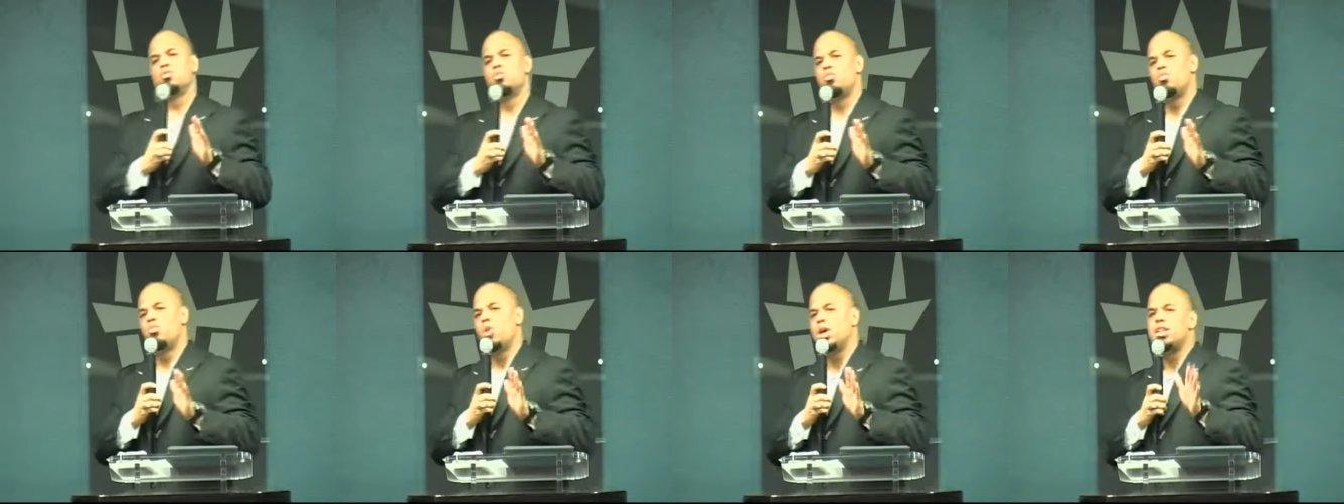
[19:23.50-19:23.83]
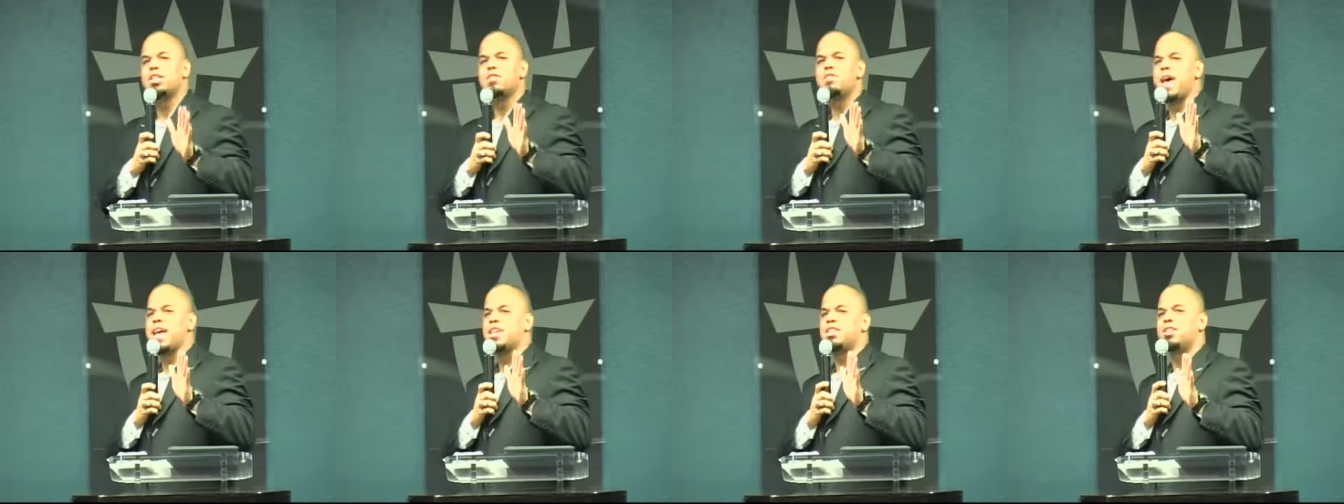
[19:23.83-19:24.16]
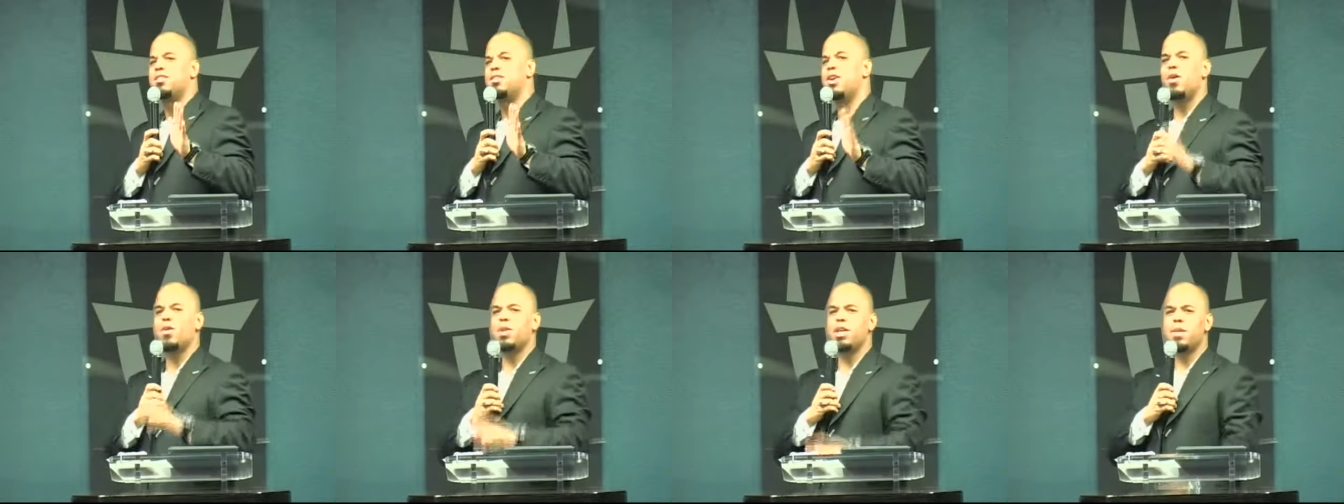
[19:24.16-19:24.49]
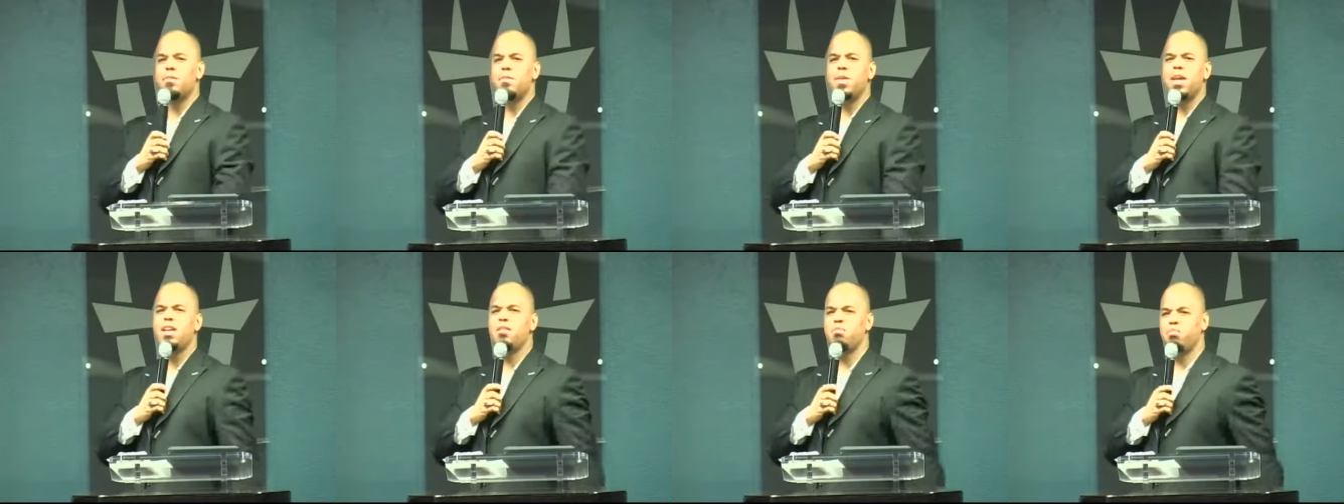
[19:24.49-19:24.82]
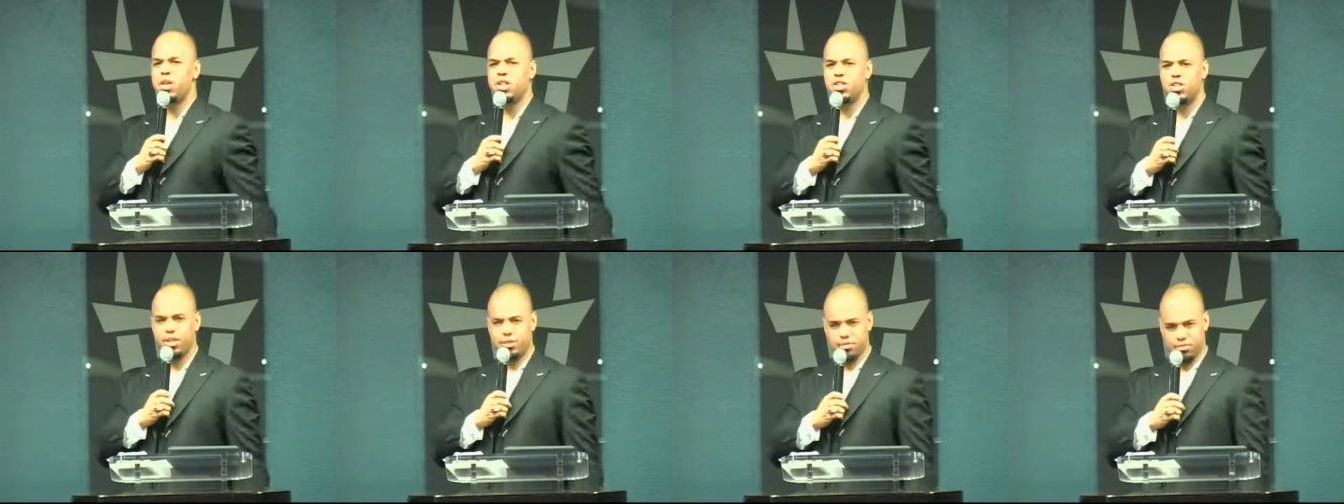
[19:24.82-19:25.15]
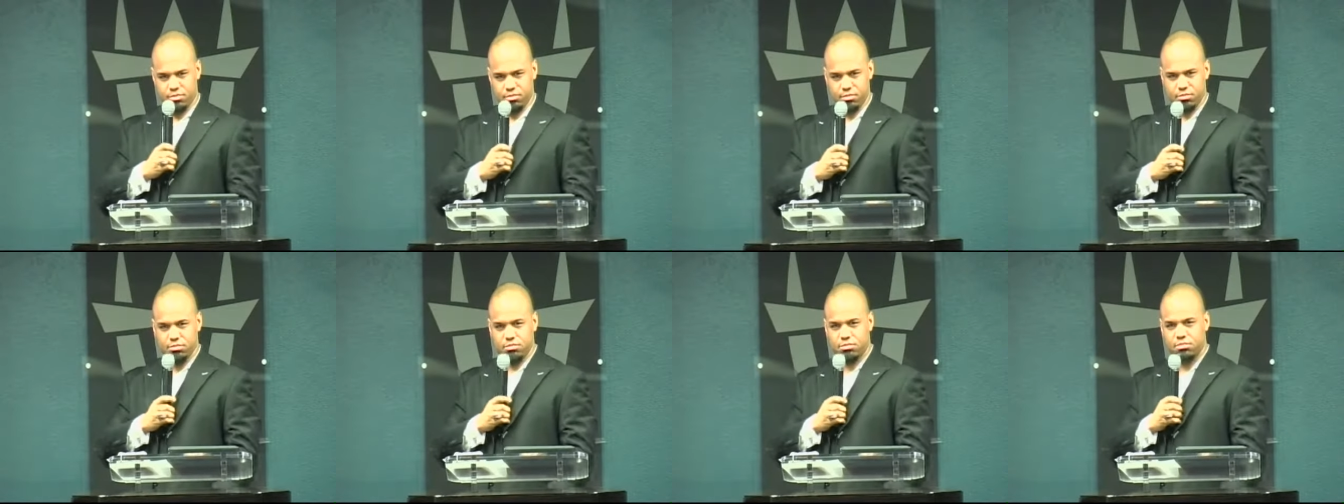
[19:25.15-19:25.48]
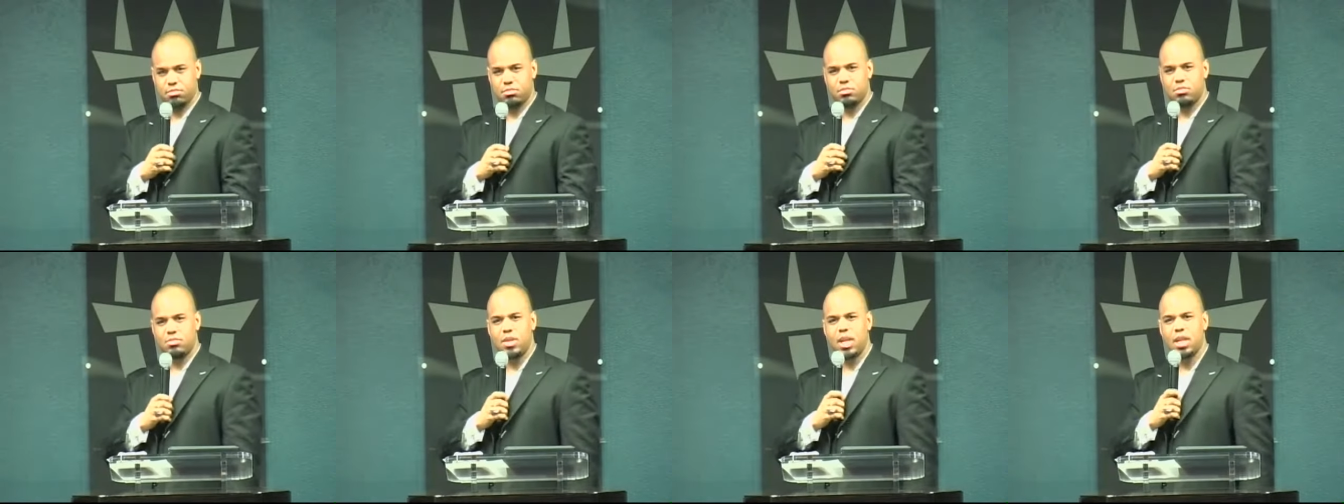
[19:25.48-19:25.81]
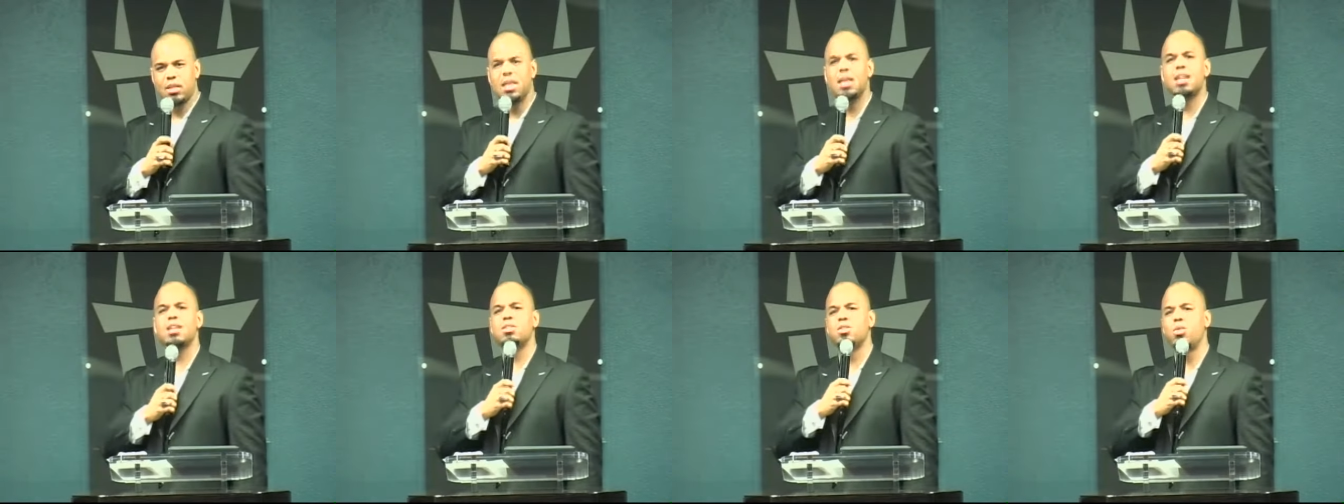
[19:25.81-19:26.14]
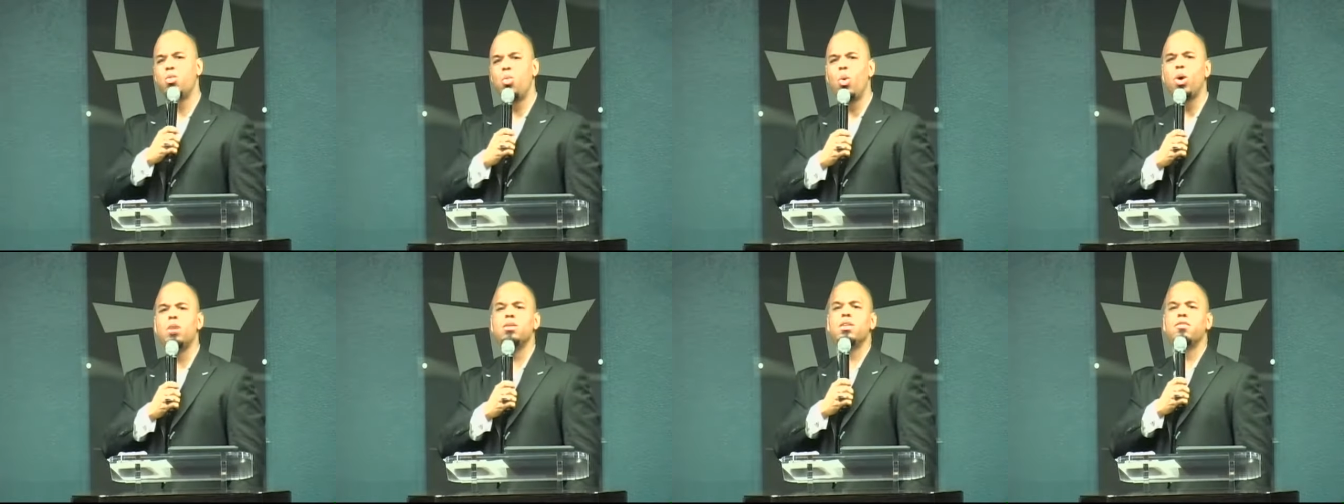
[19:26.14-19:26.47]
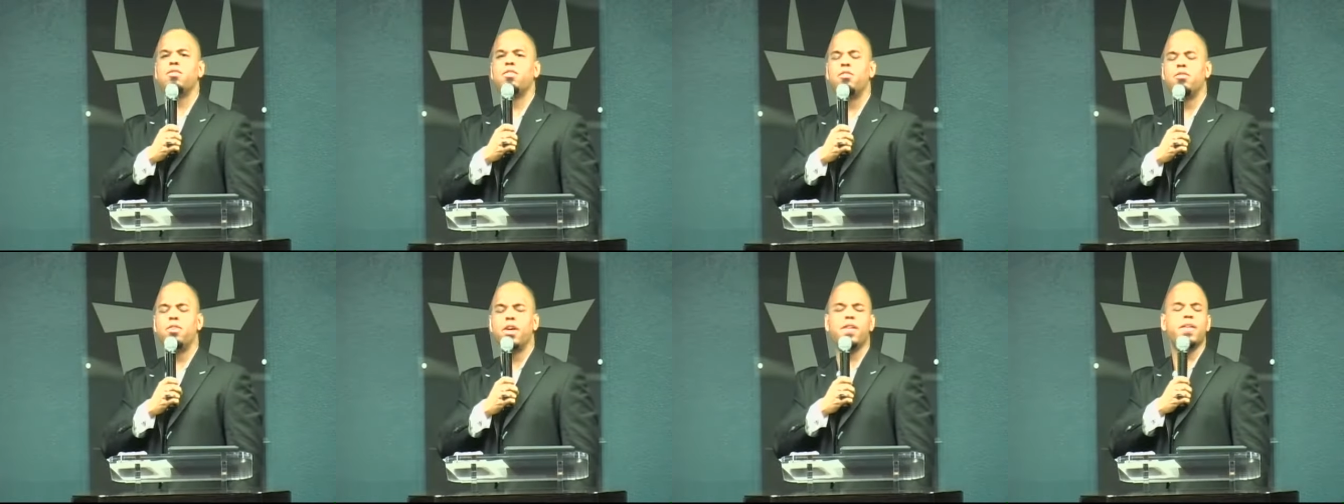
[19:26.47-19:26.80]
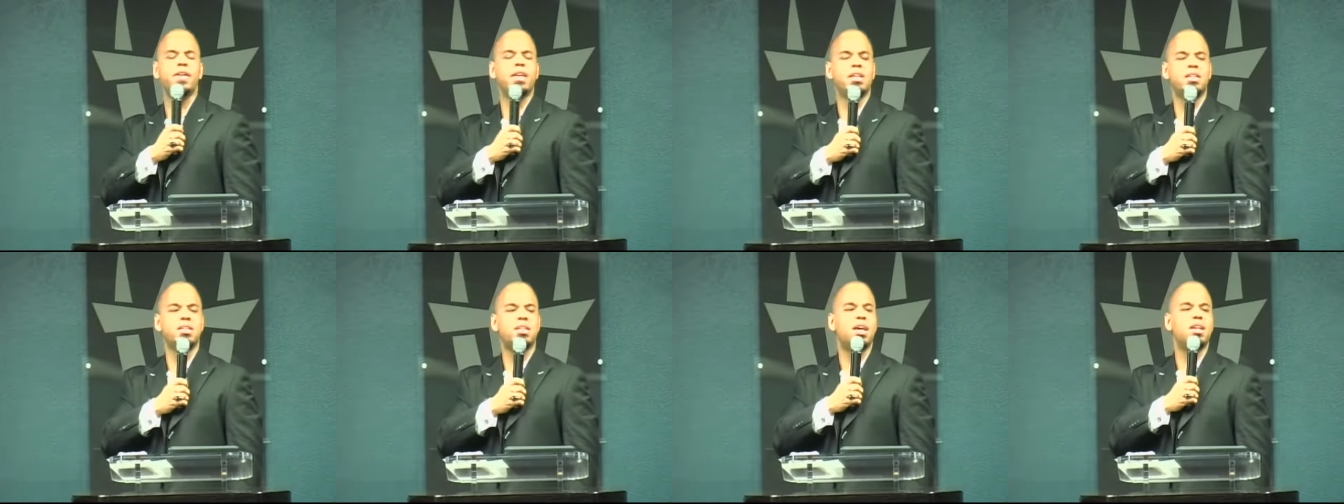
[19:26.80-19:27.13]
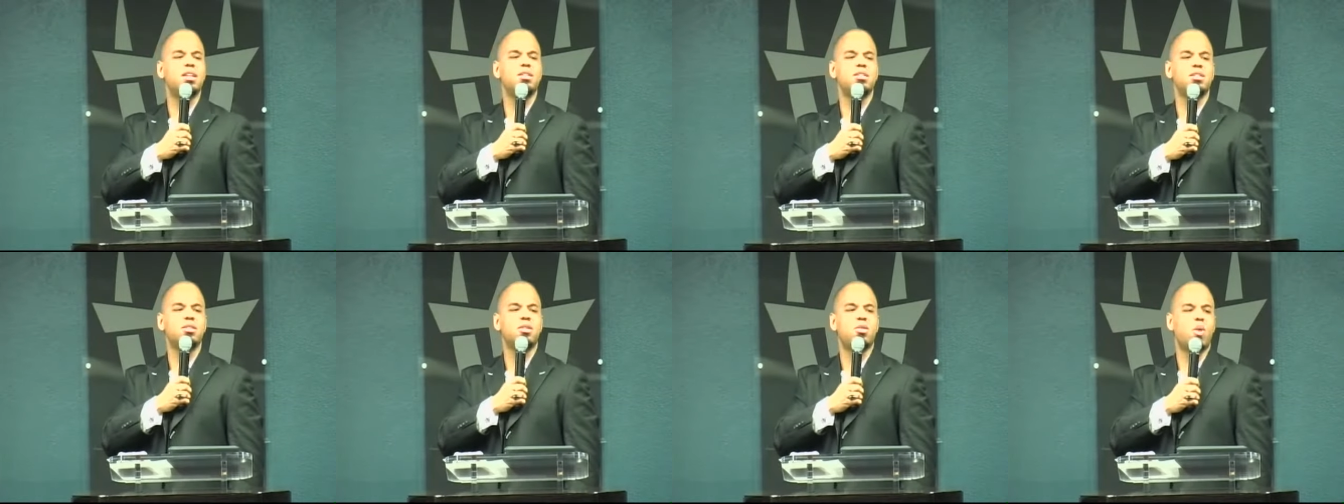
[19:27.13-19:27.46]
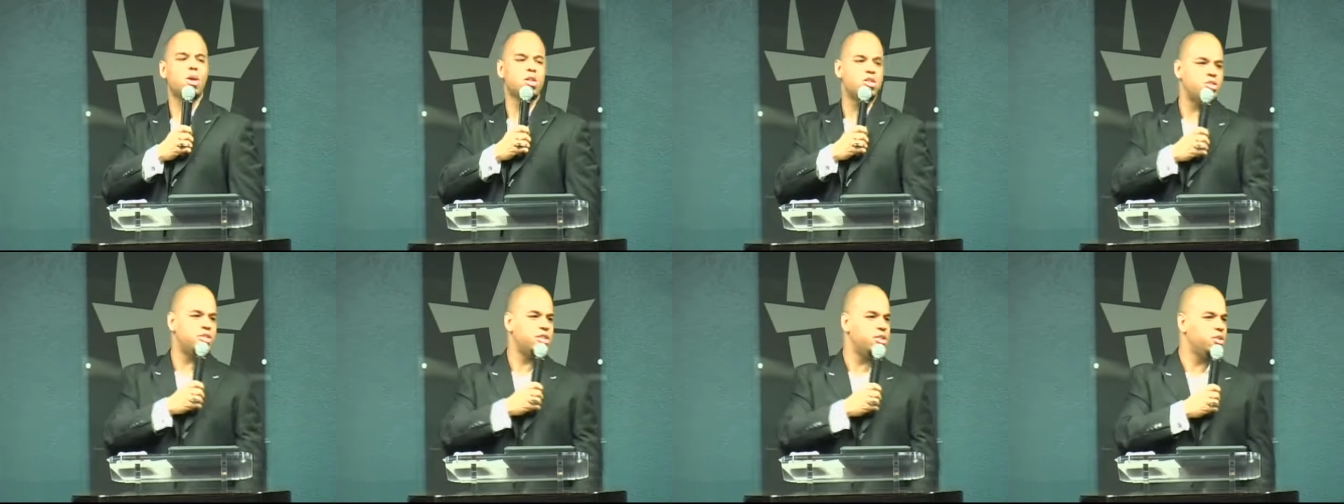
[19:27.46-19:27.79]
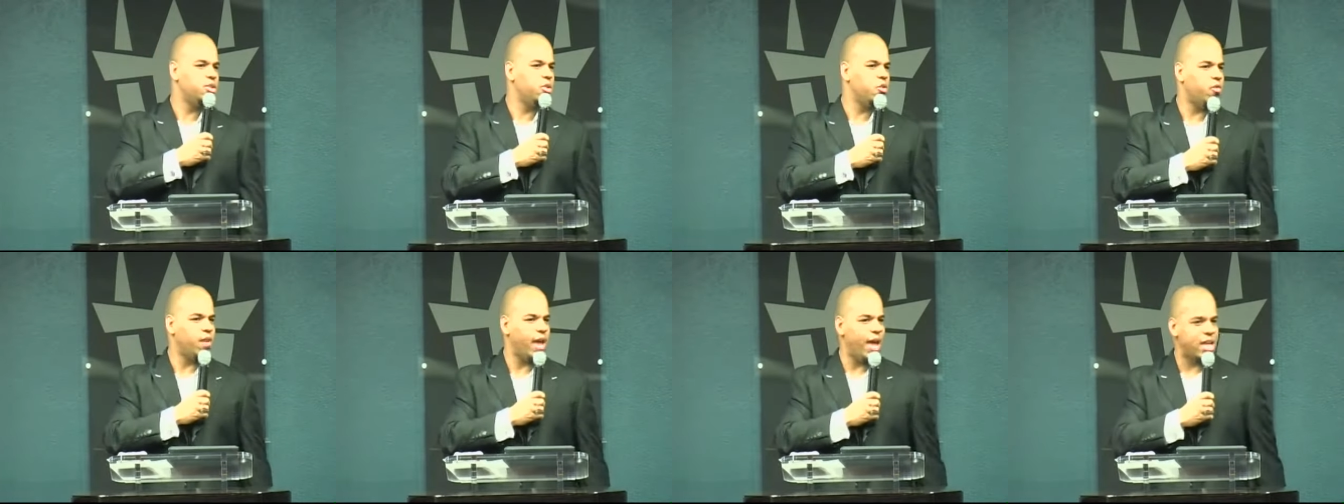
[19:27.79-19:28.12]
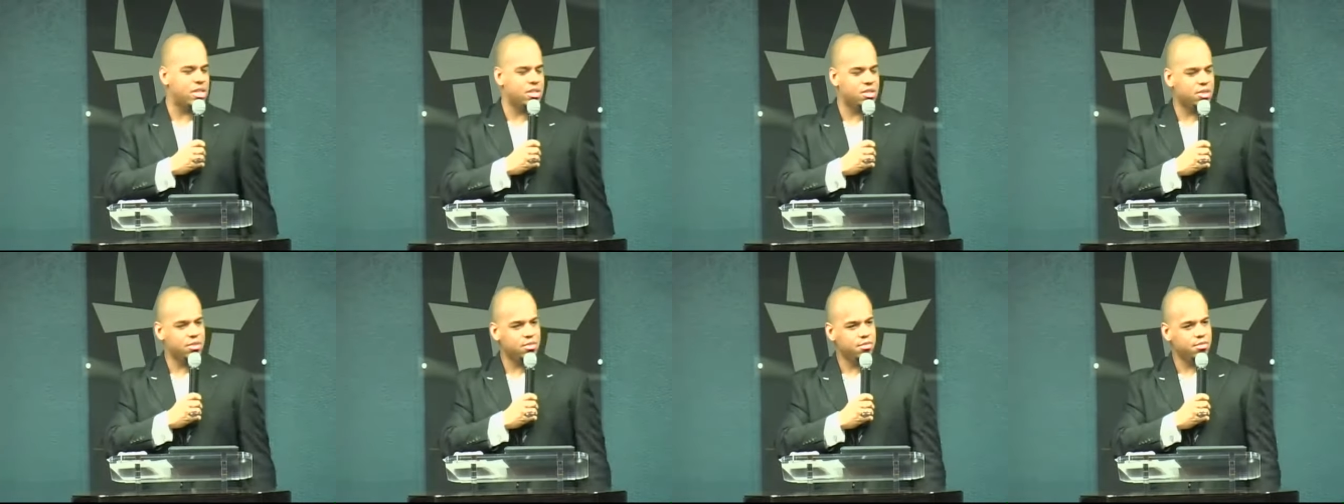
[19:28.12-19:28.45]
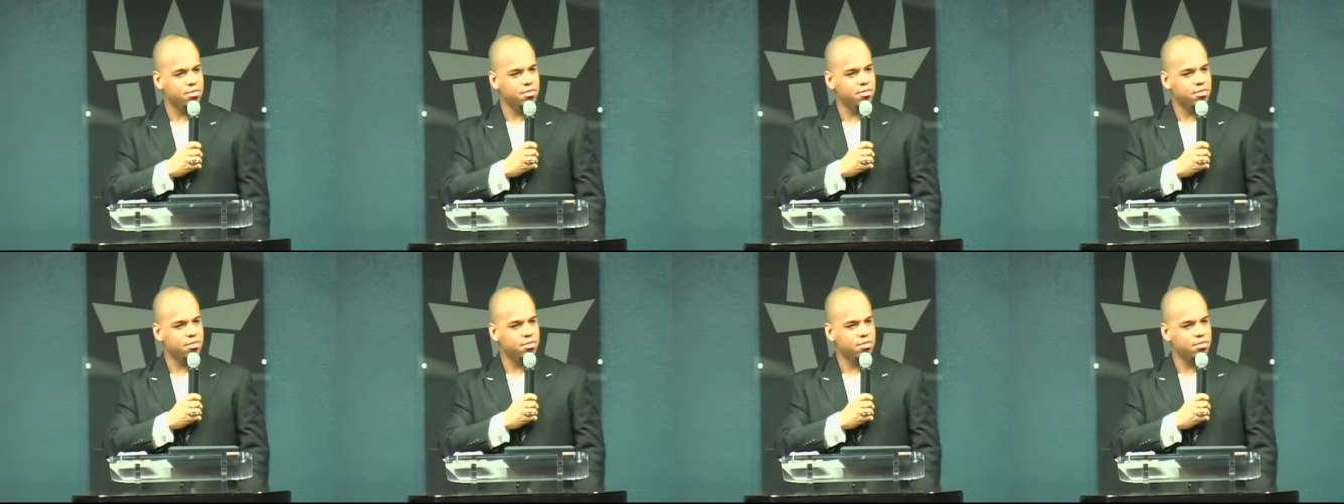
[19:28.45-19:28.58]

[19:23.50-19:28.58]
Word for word: What does Macedonia mean, Bishop? That is a wonderful, very intelligent question you've asked.